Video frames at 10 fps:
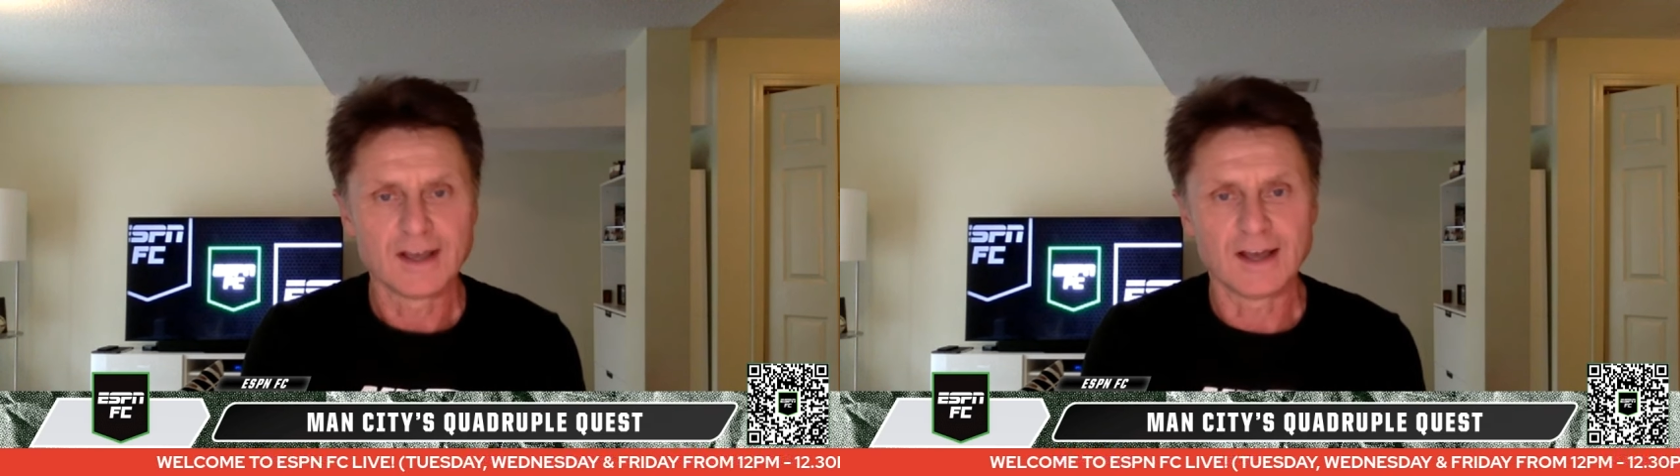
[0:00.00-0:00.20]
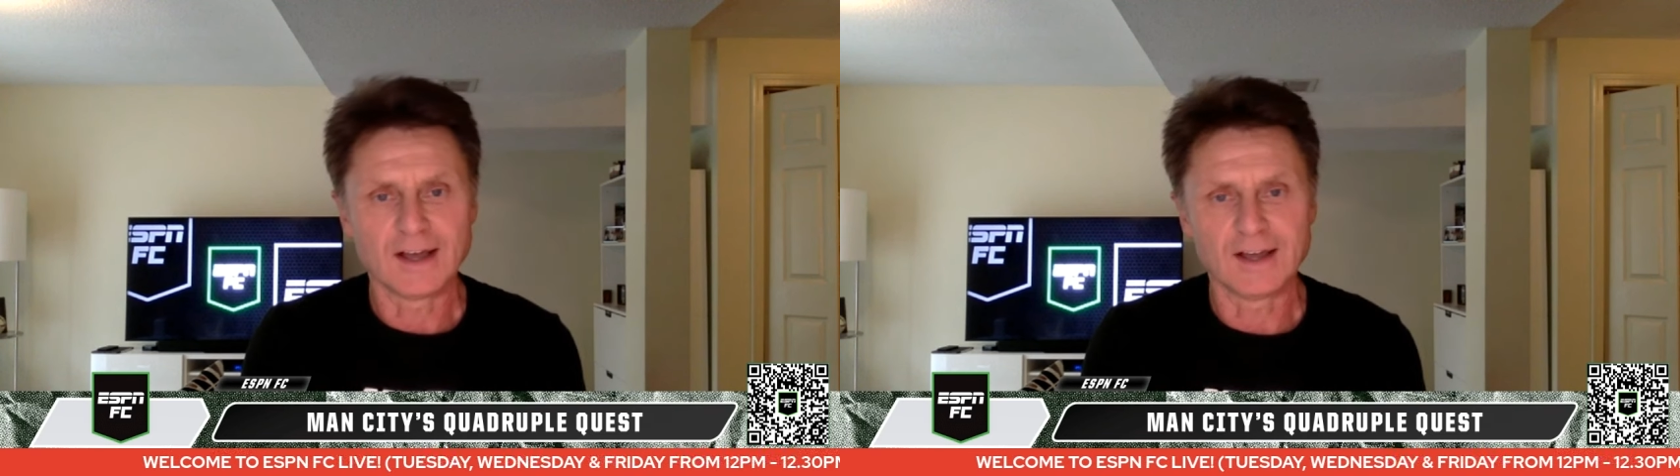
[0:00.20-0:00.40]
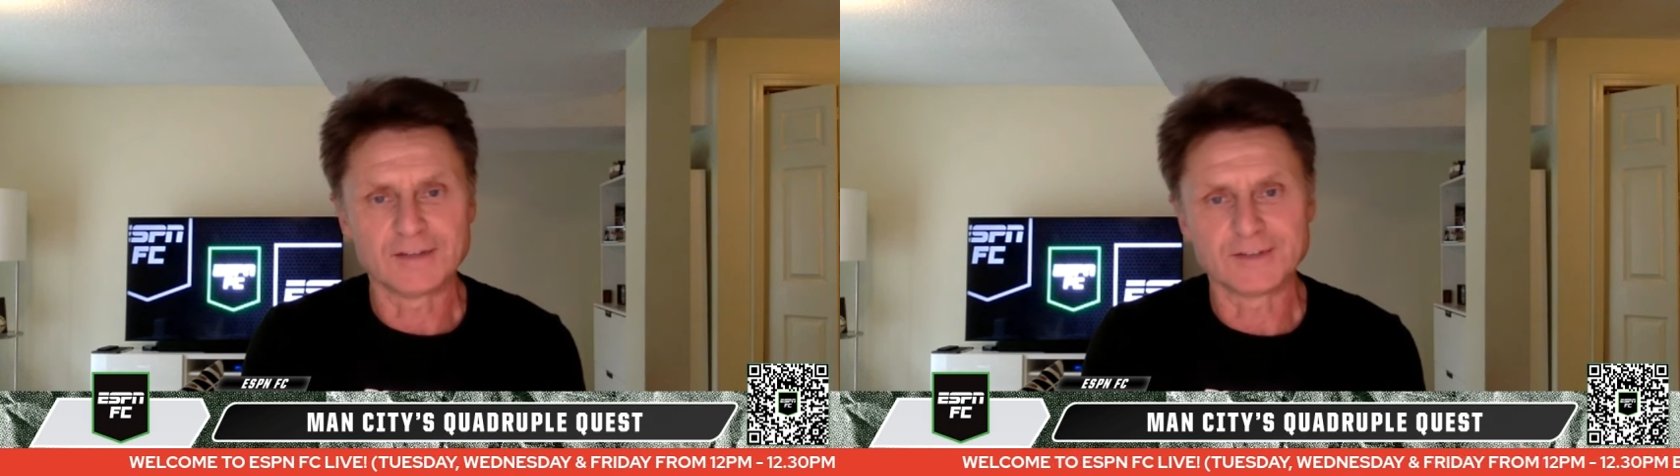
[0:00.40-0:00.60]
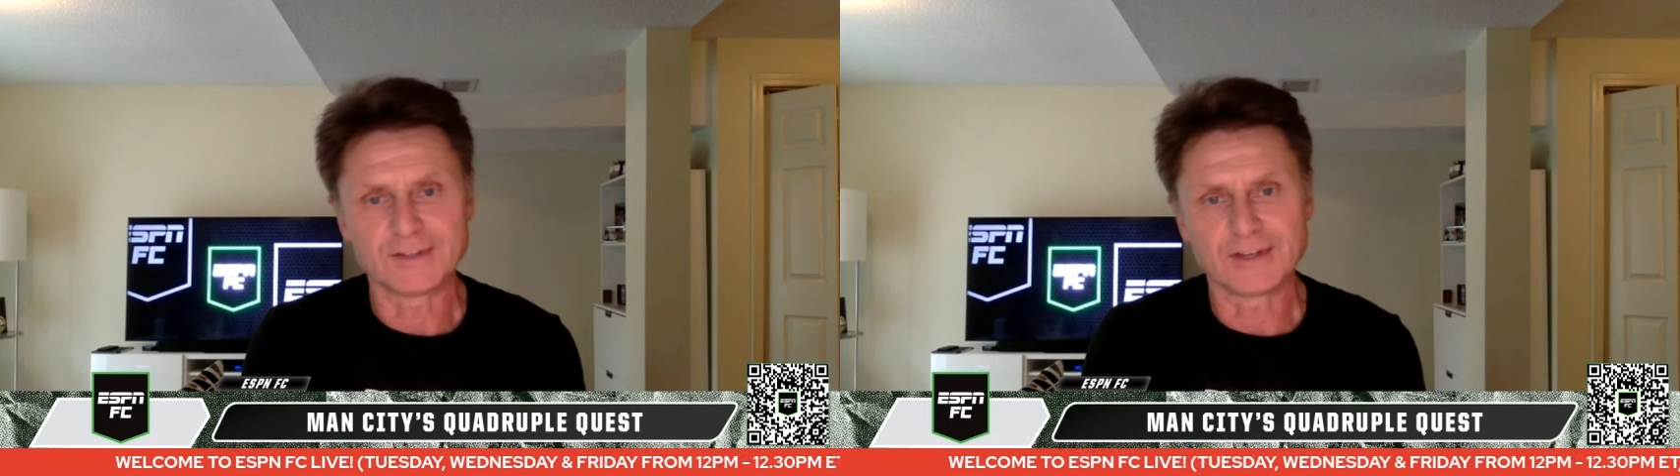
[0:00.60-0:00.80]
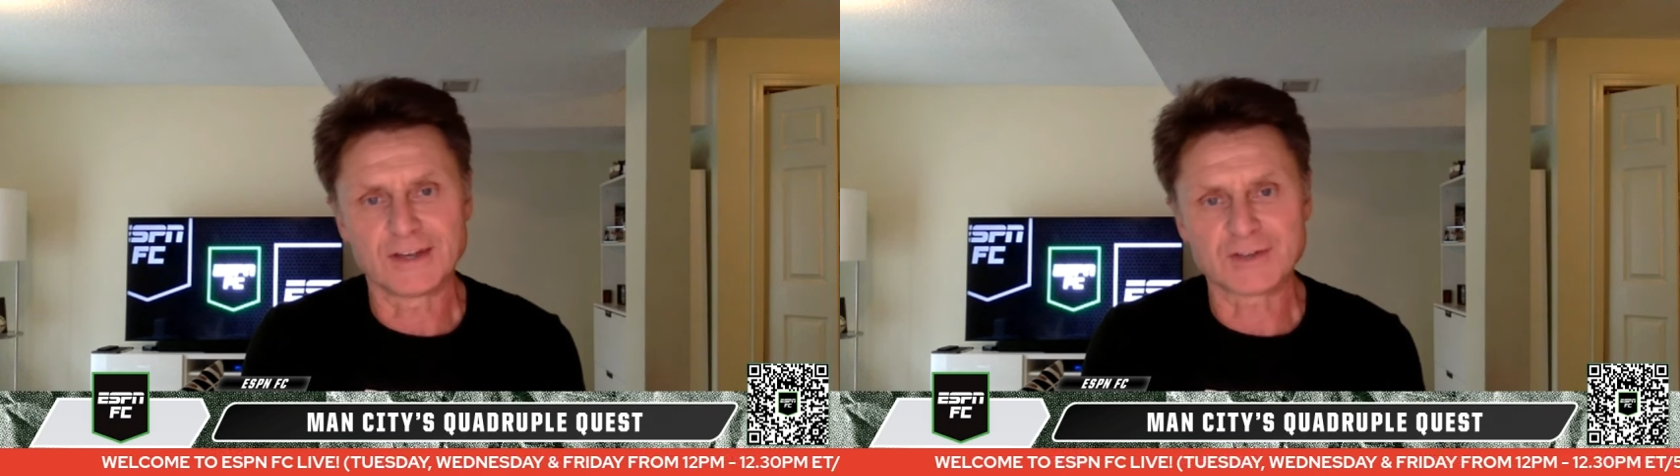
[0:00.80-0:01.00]
uh,
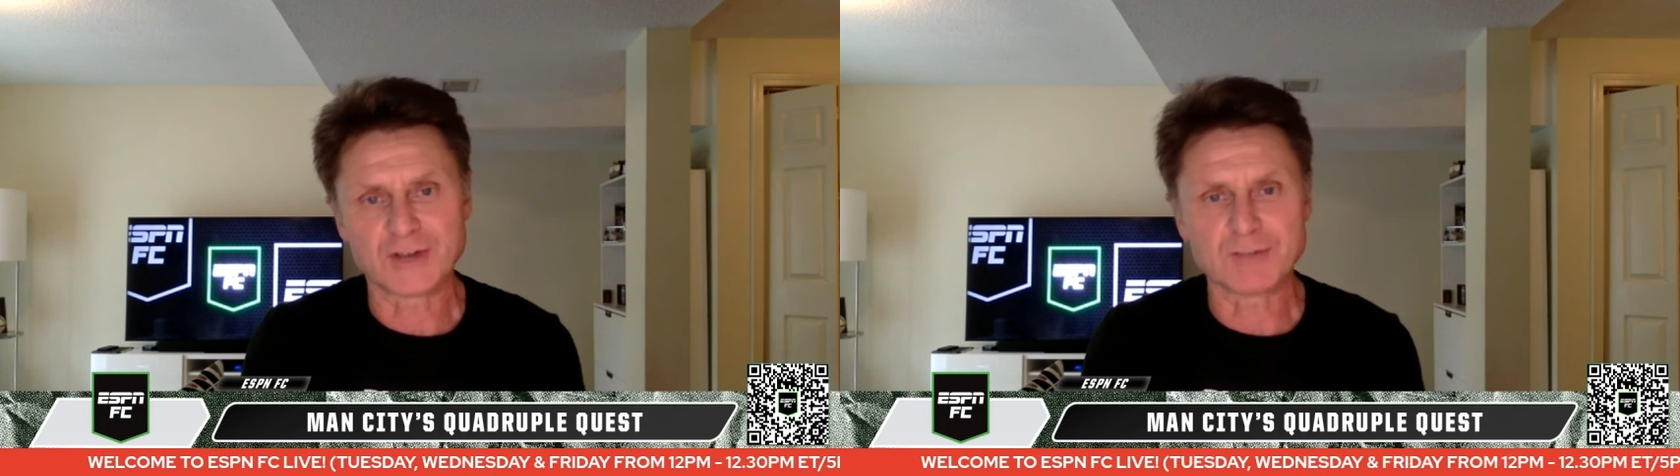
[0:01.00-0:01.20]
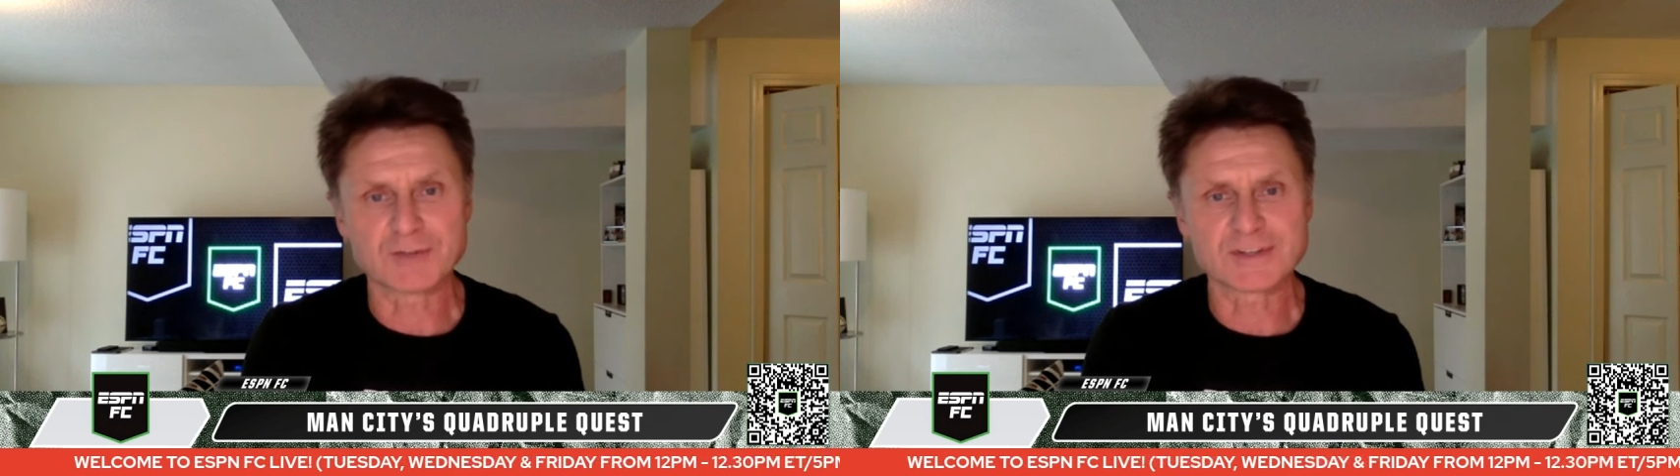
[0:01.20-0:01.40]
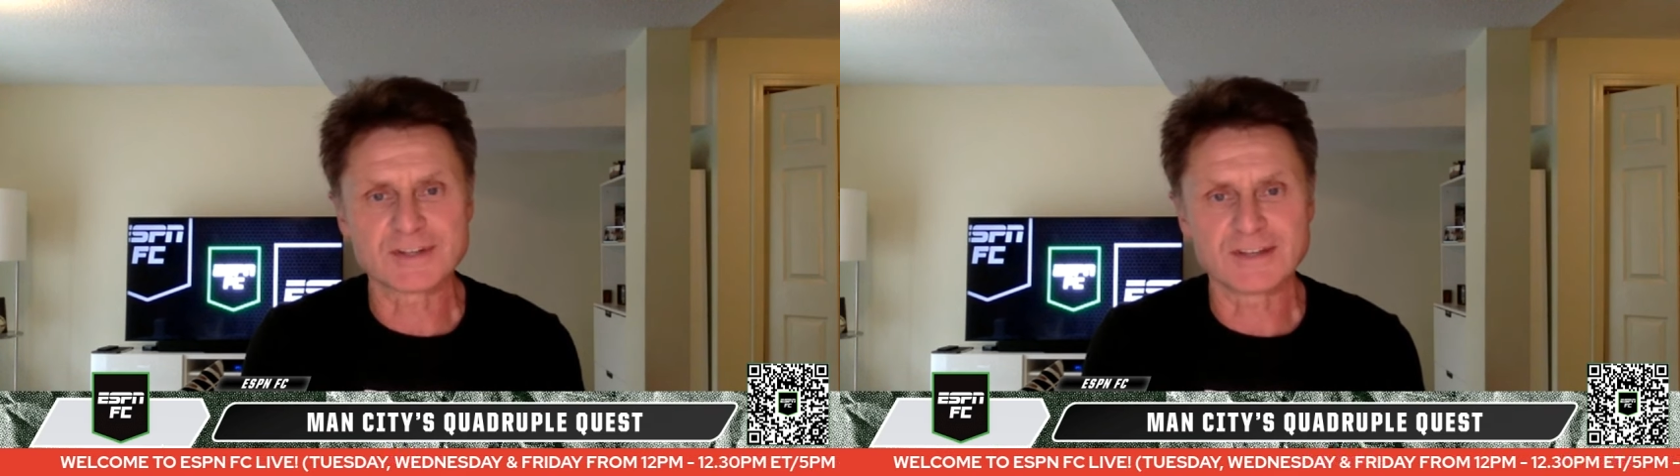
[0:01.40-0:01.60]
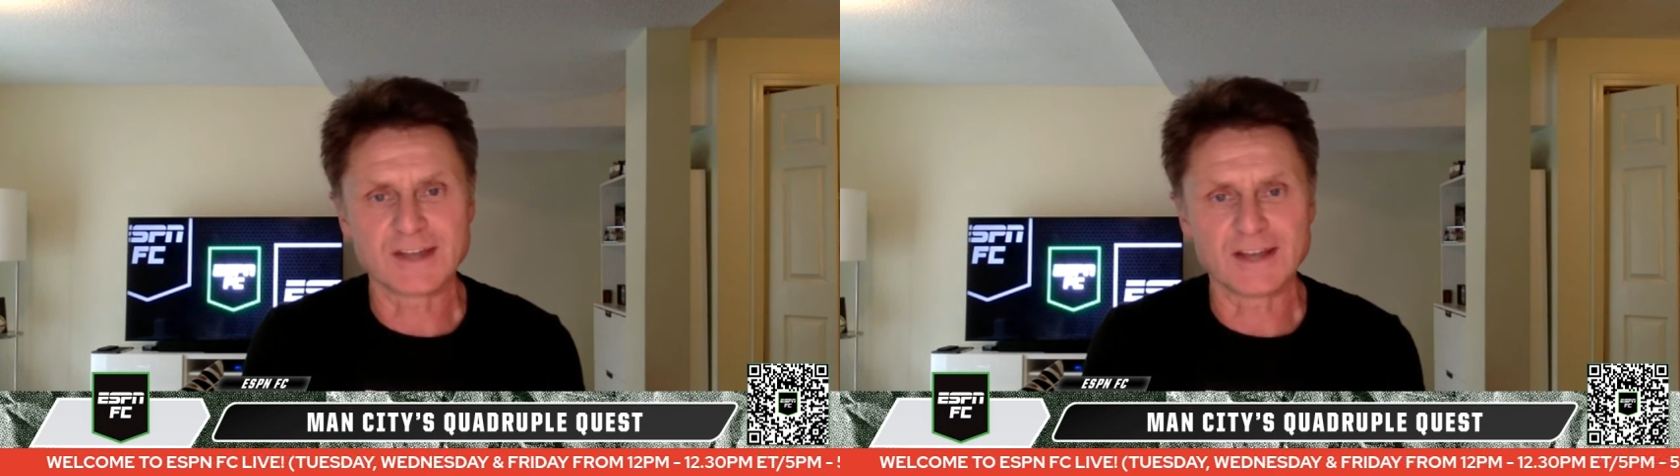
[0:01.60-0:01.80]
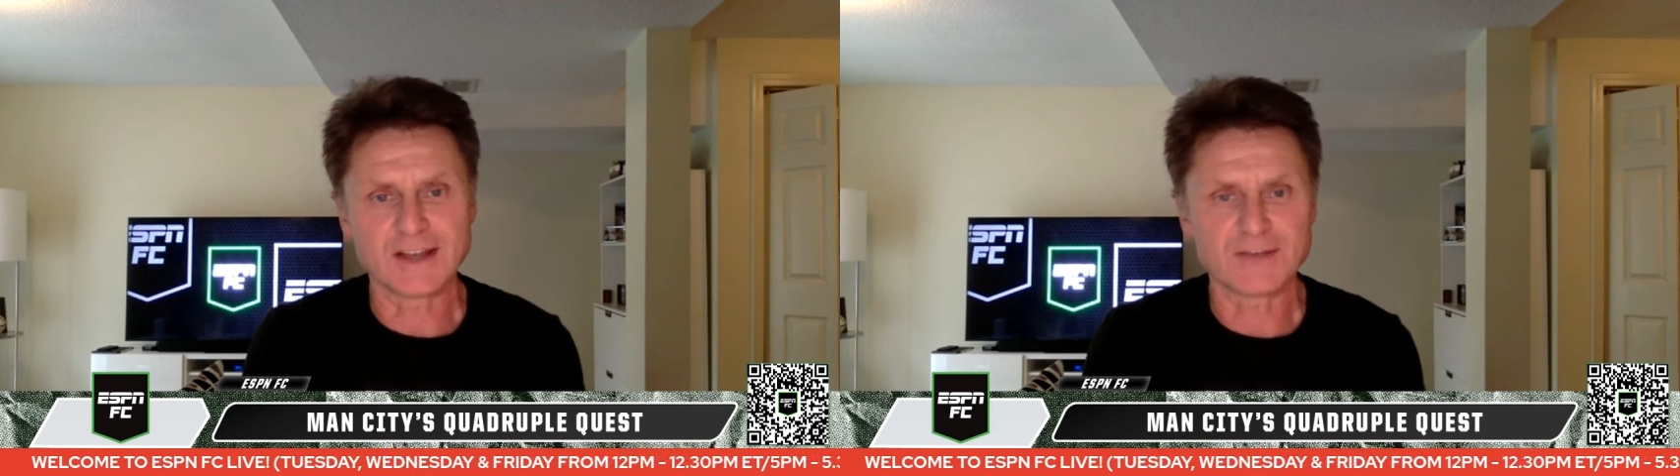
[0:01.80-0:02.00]
the uh, Champions League
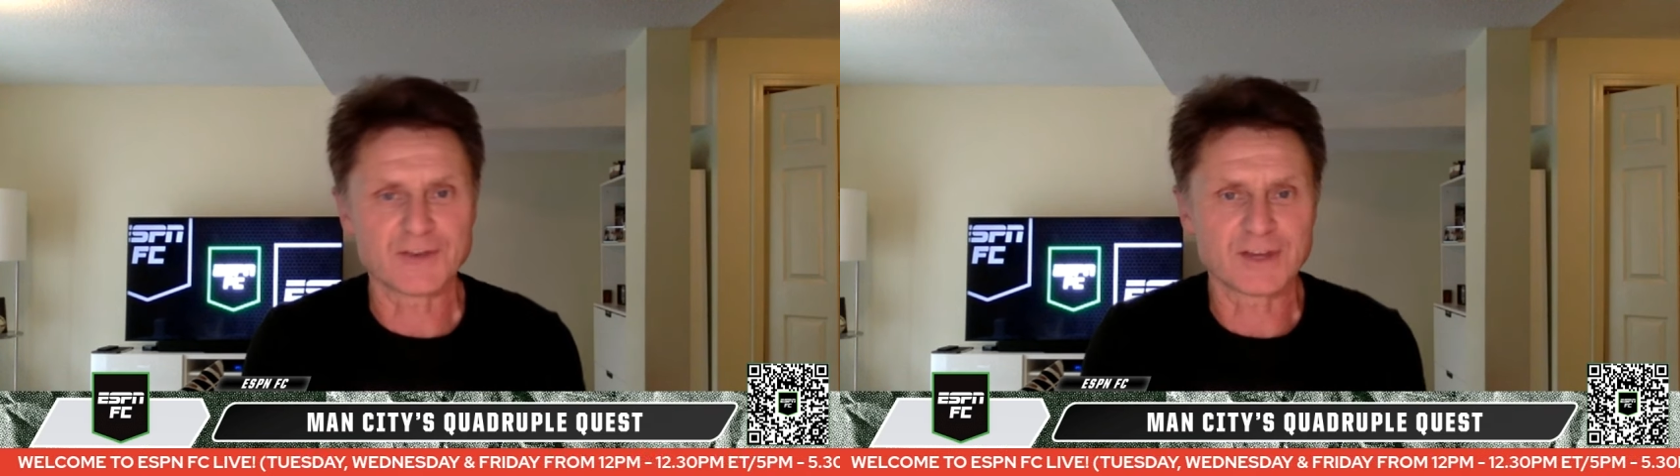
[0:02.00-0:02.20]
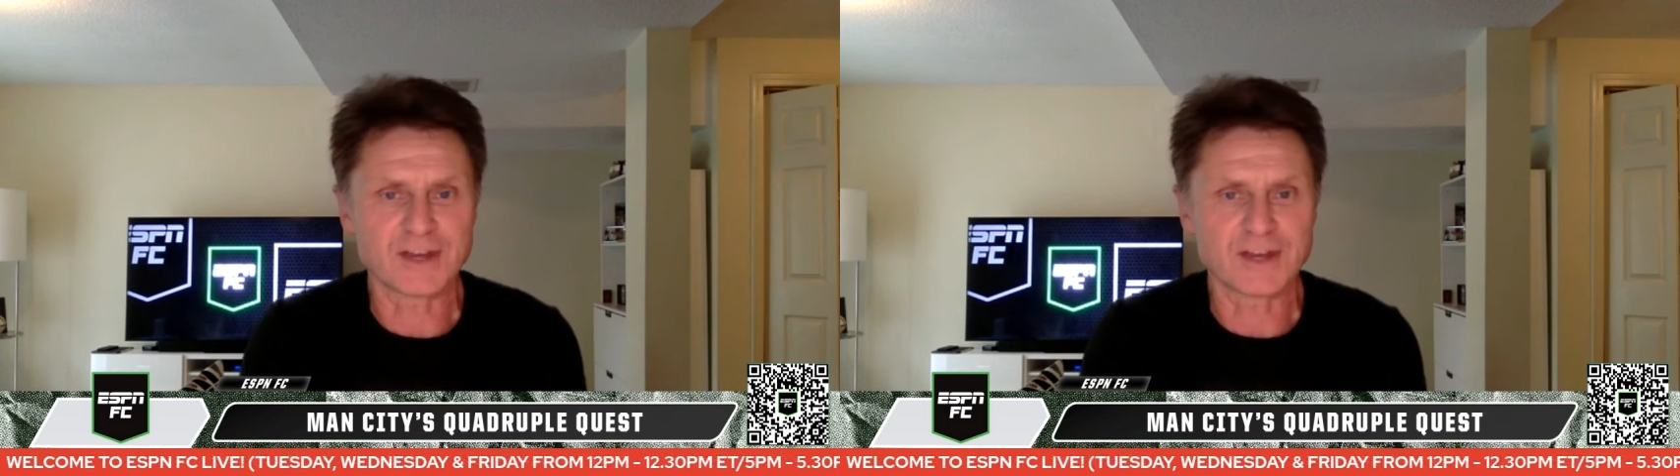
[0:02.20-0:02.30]
and the FA